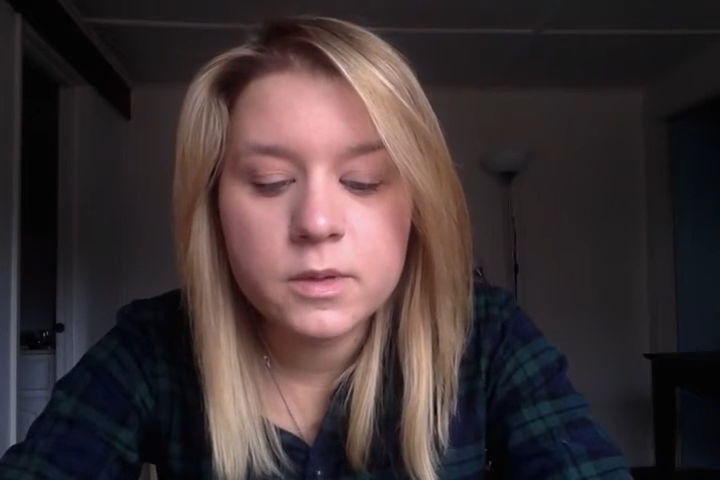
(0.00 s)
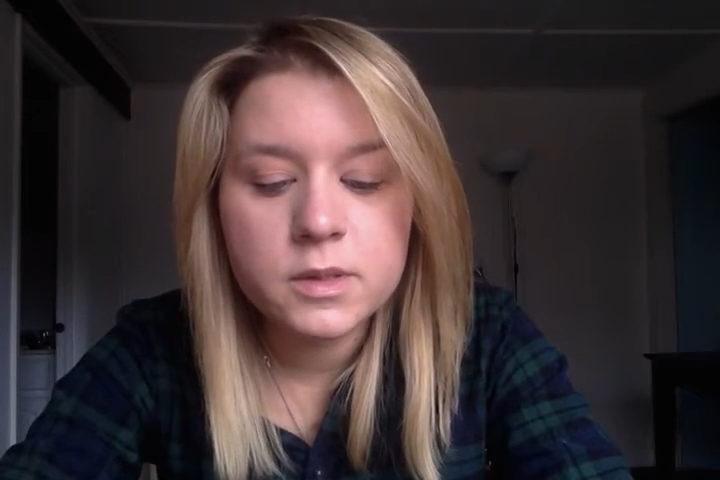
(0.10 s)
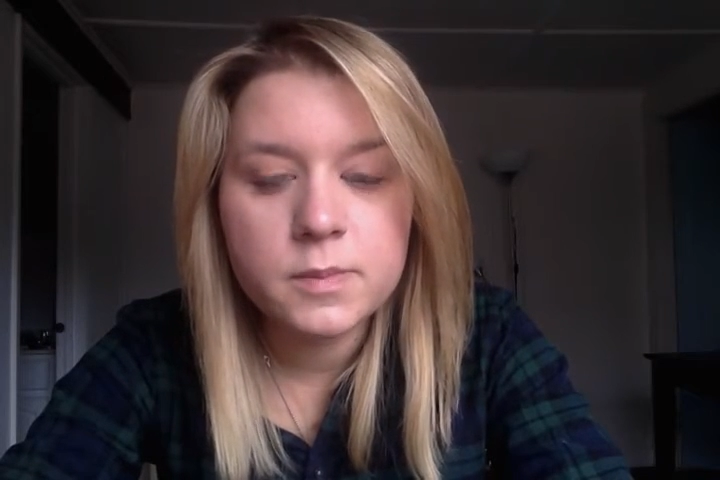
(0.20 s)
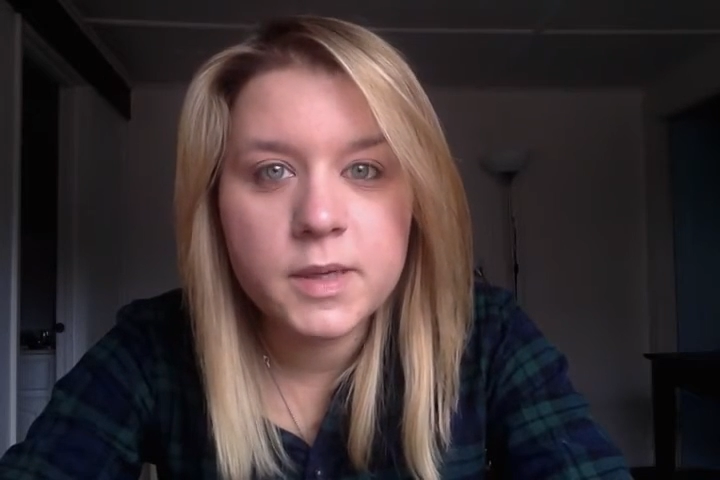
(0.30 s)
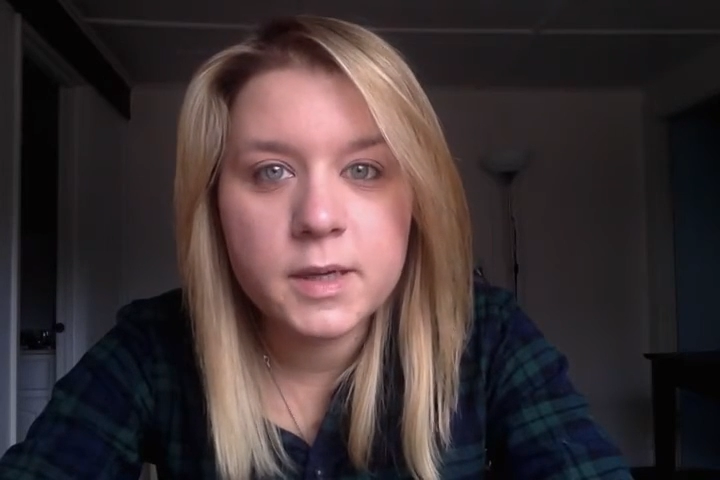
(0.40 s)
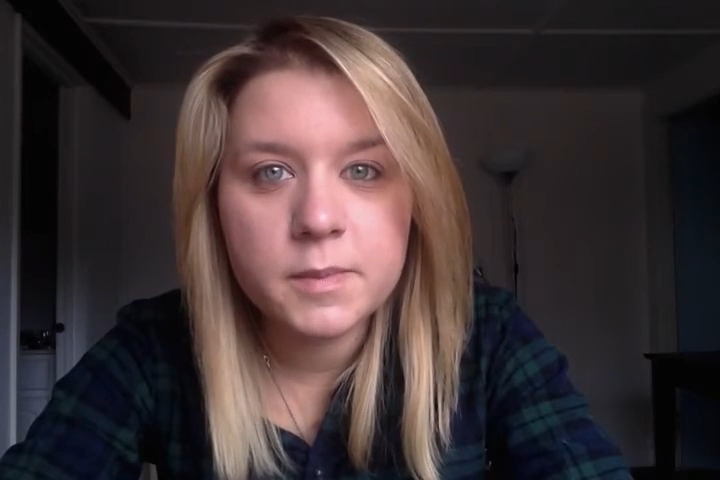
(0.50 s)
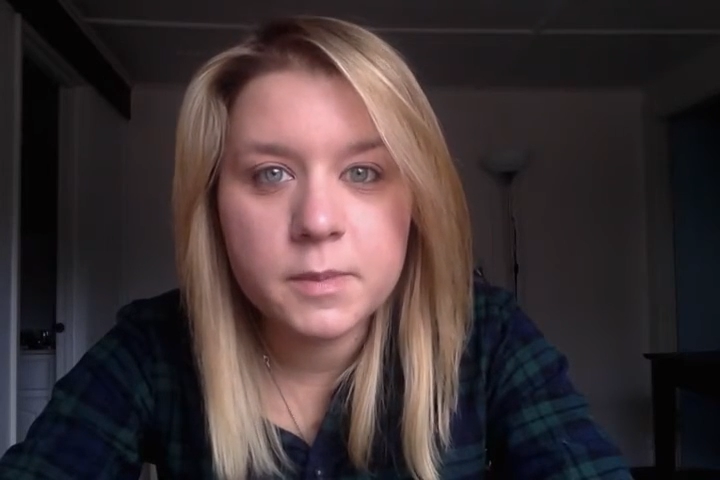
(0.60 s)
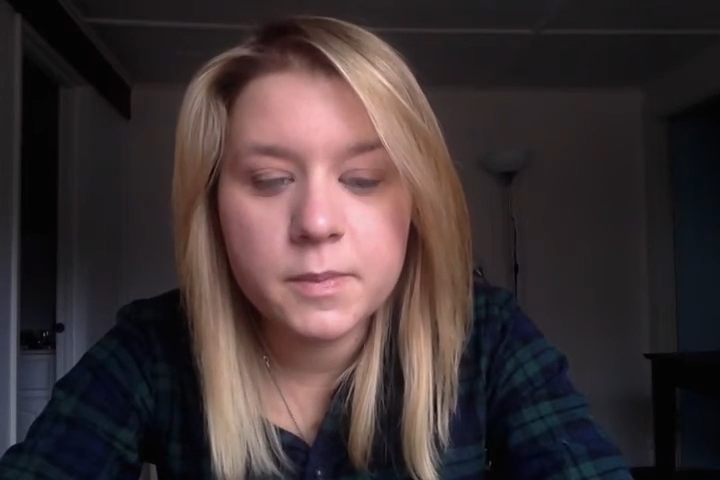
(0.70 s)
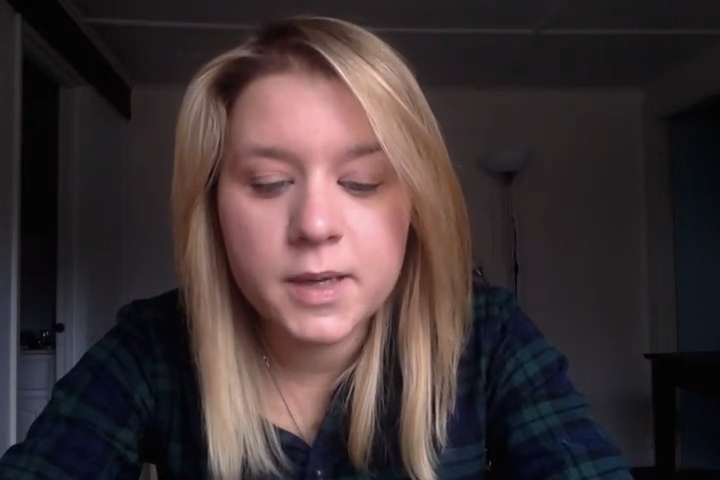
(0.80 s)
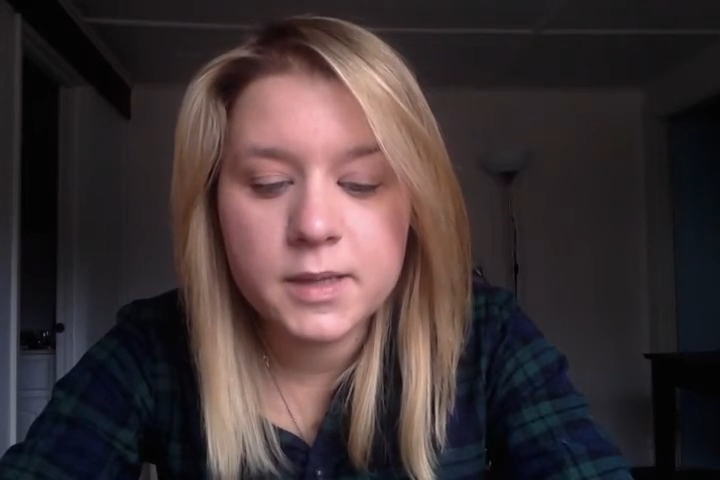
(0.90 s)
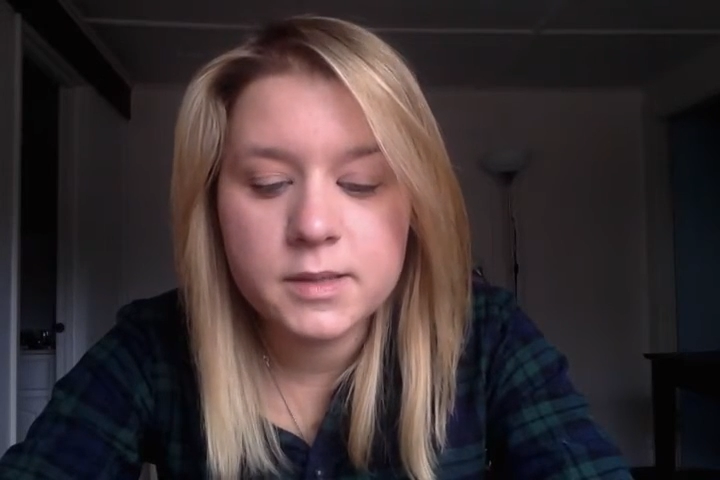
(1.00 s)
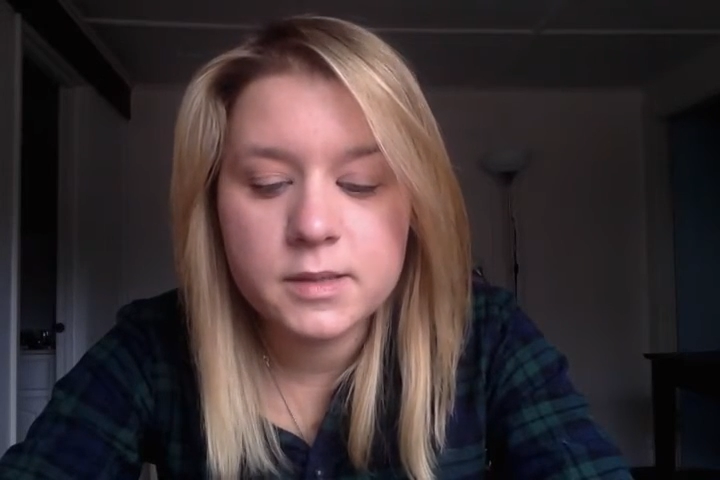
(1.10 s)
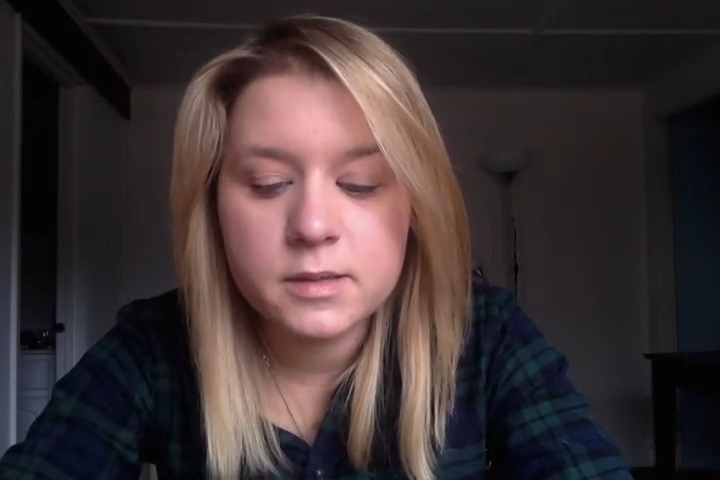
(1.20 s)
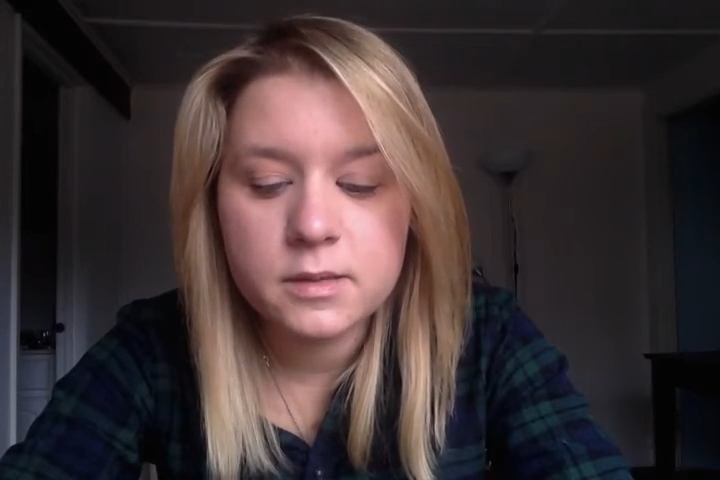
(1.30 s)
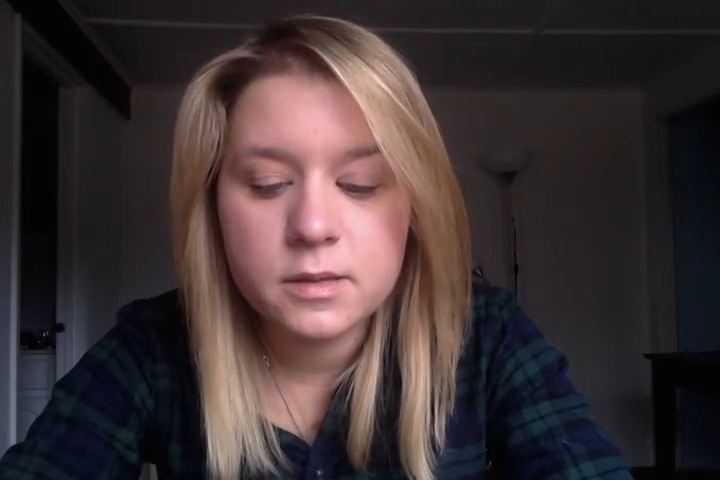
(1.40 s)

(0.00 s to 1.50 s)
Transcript: to pick up the pace,